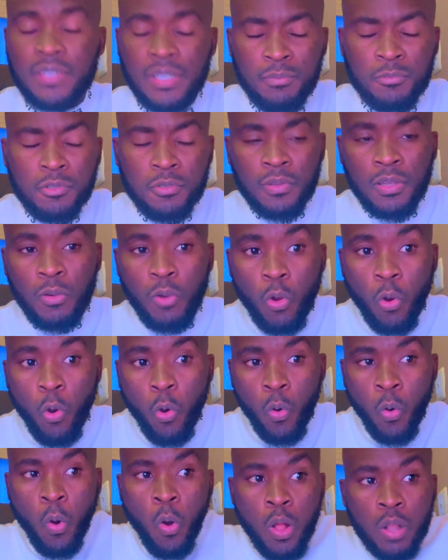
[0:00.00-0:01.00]
I'm doing a
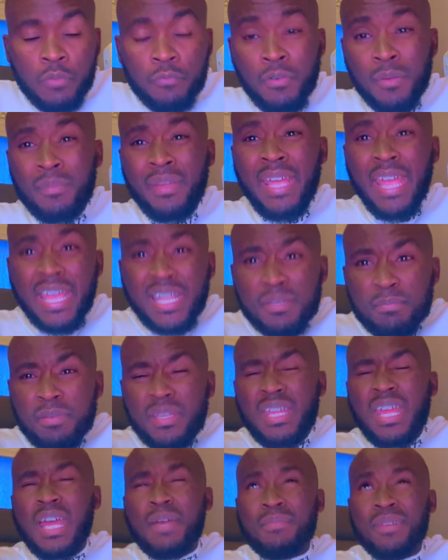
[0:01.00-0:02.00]
call from 8 p.m.